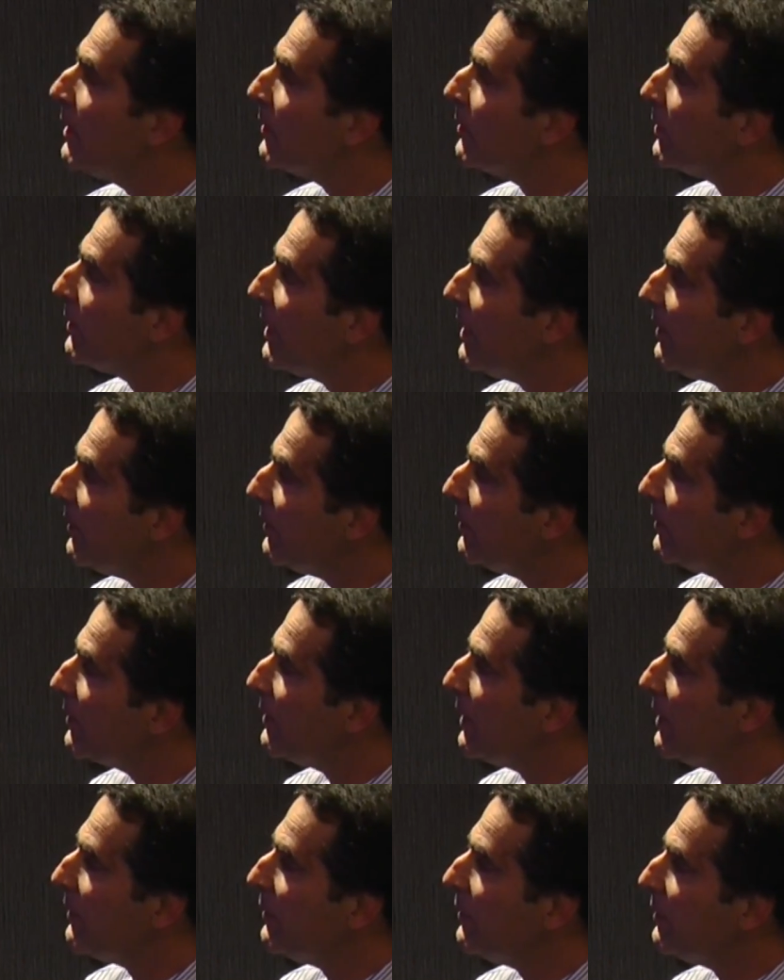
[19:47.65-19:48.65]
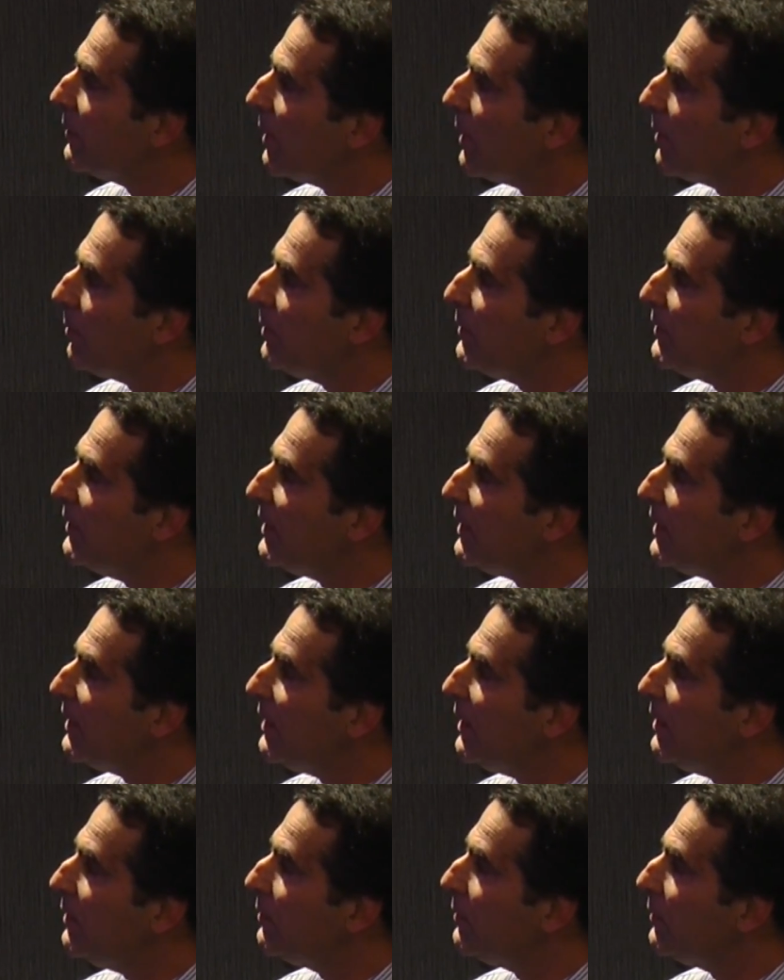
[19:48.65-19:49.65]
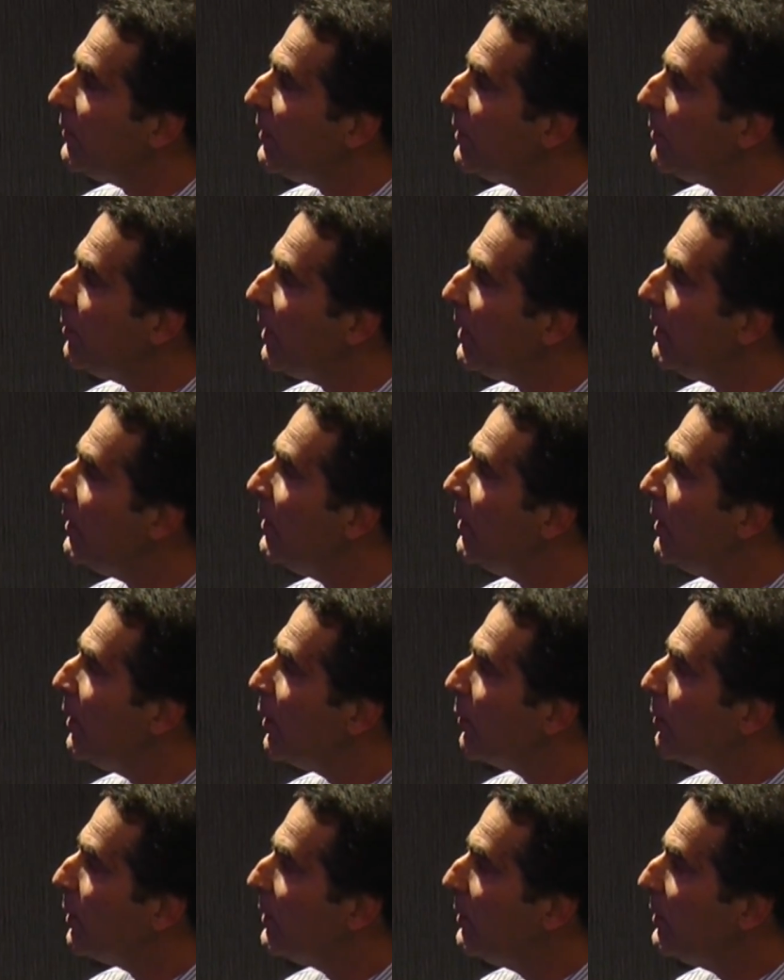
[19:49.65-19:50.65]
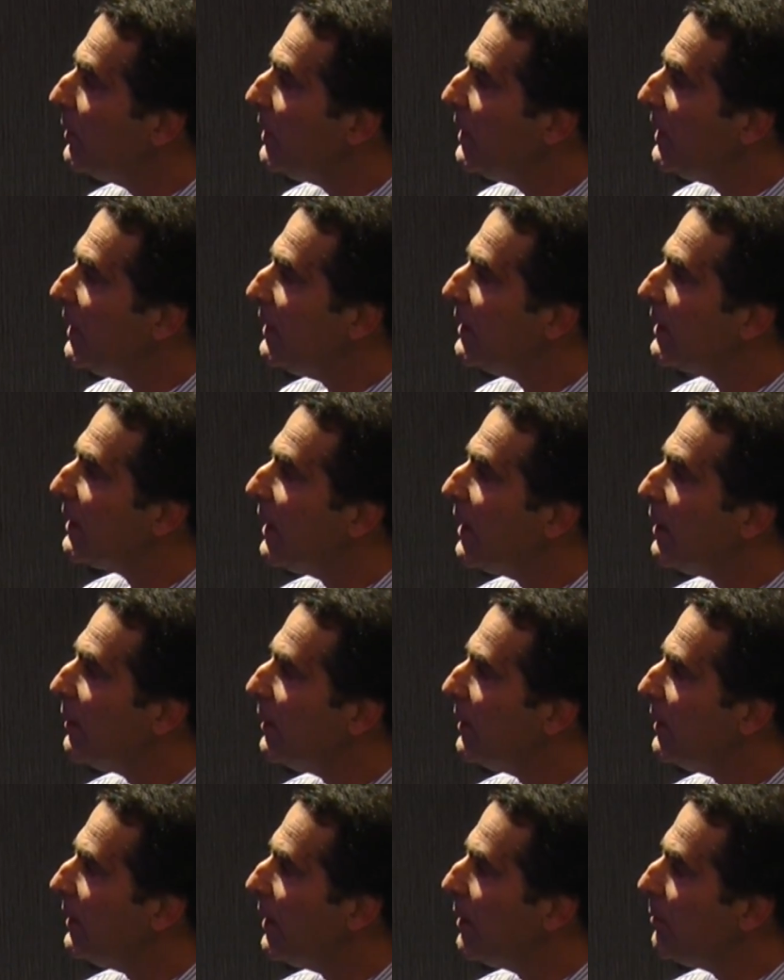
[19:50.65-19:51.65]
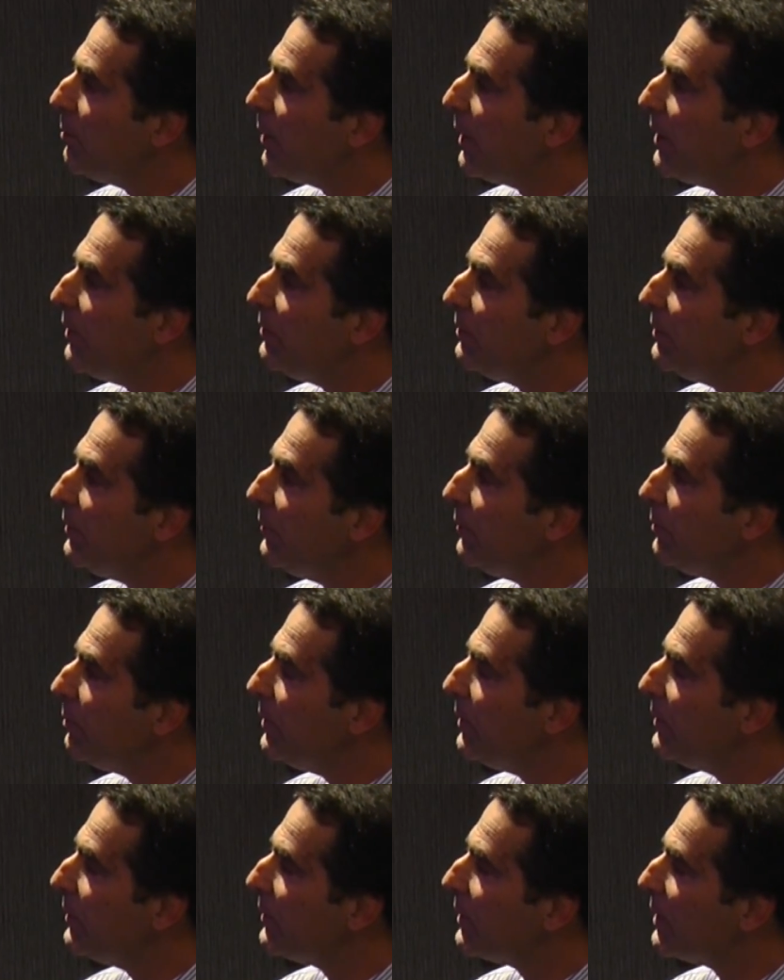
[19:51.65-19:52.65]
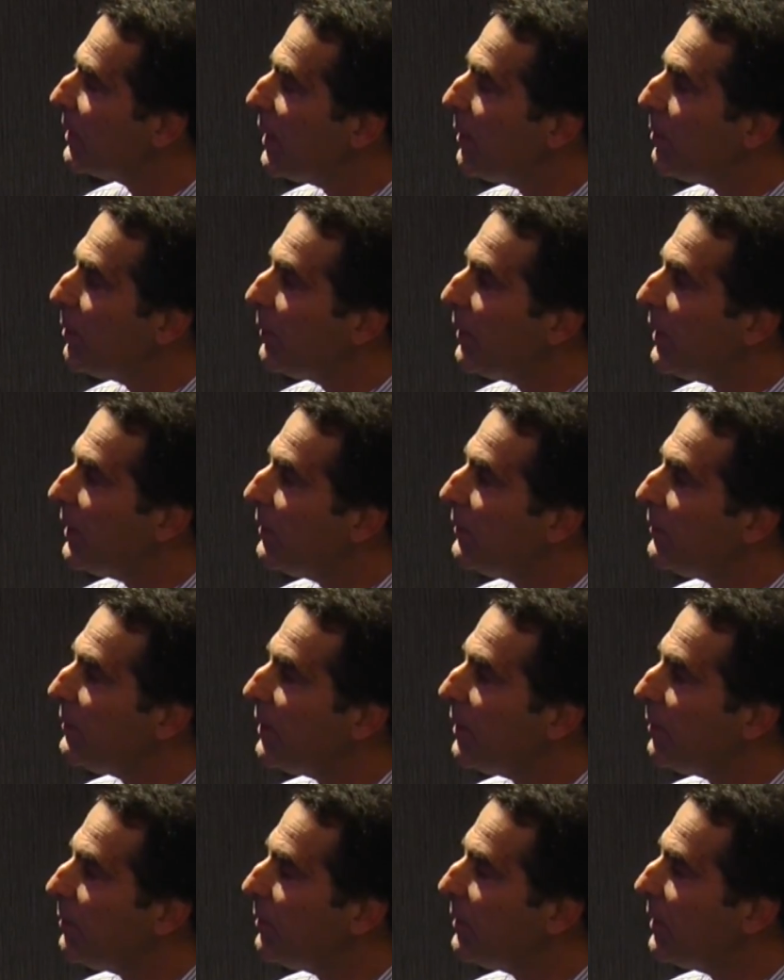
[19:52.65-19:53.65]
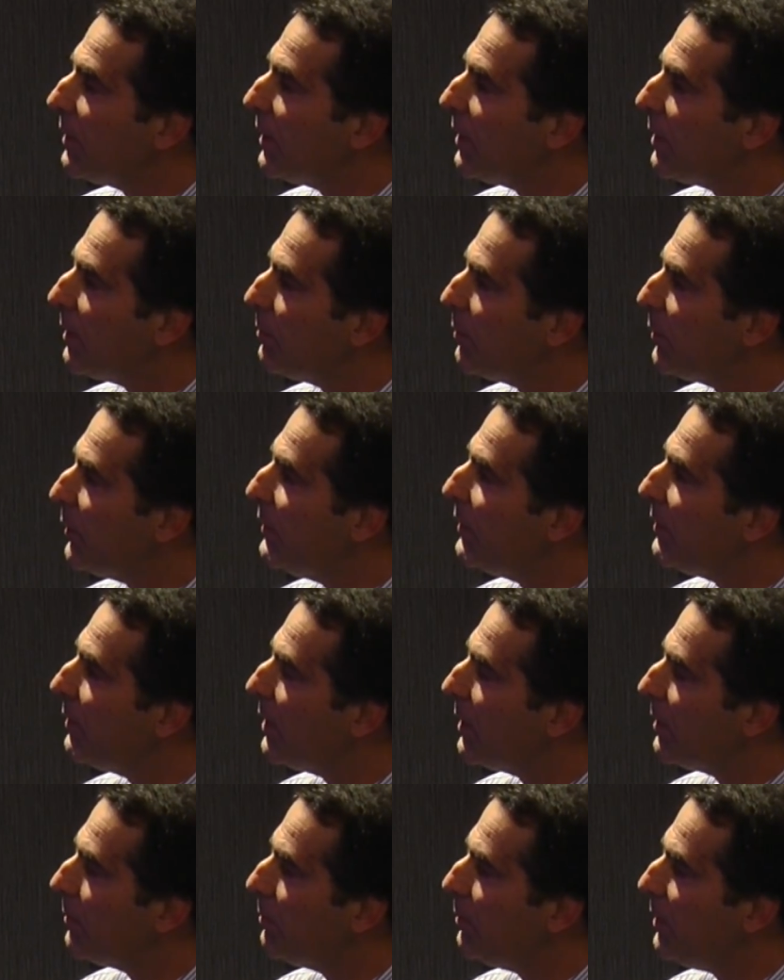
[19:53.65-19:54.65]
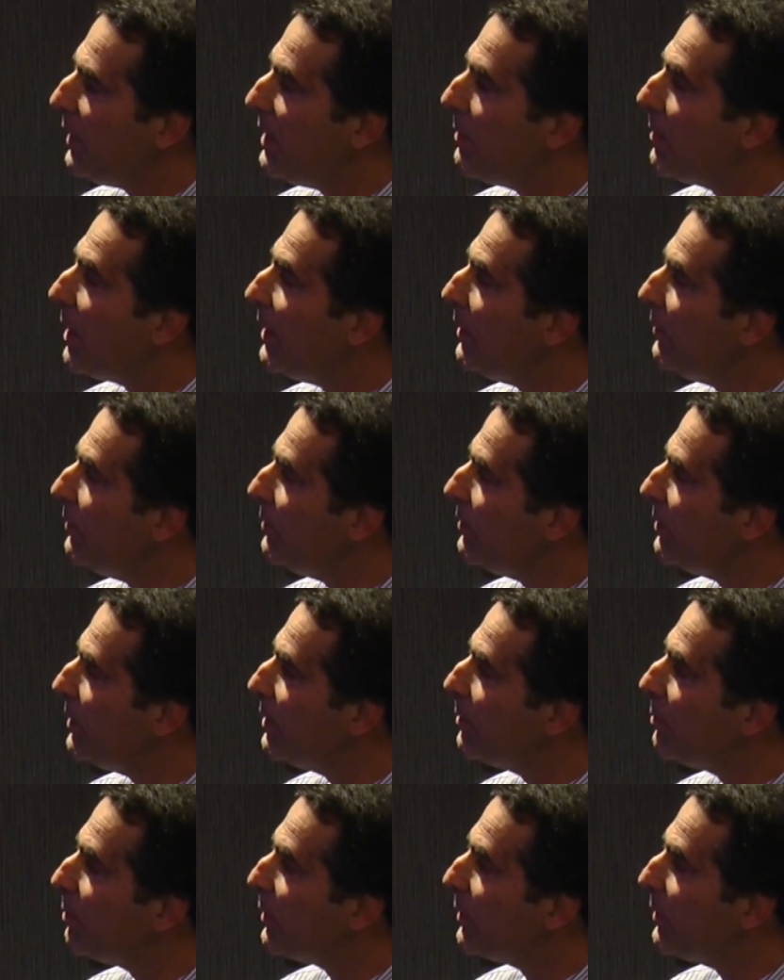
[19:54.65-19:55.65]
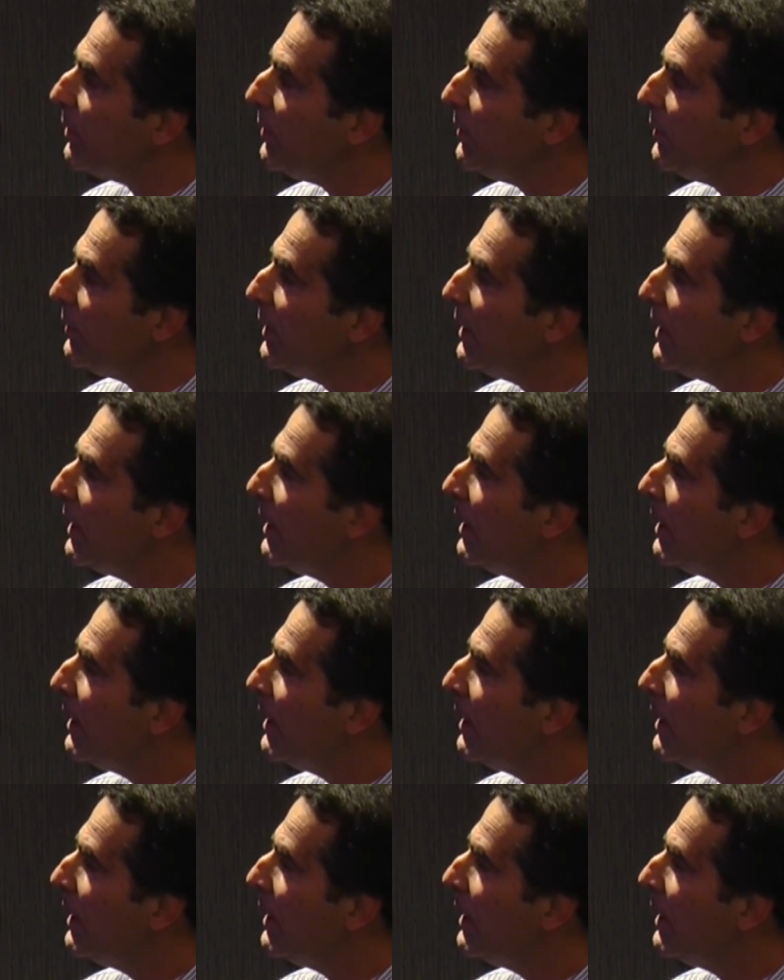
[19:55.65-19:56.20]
So that's a particularly interesting one. We're looking in young patients with collaborators at PMH in Perth.